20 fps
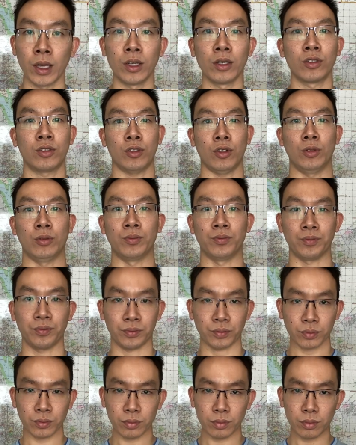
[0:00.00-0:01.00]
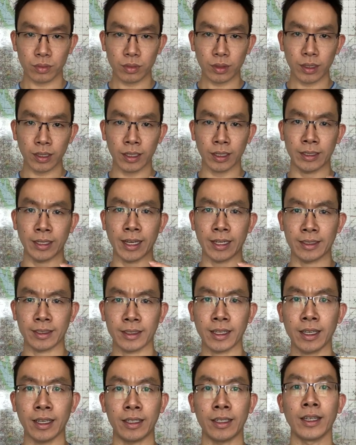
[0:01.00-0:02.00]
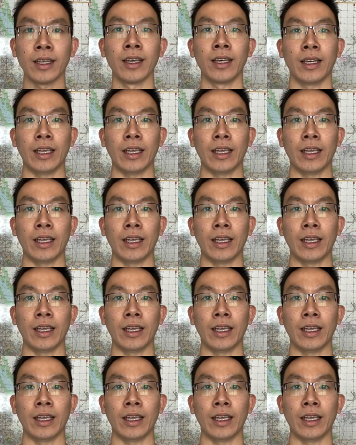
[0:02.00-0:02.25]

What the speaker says: So that said,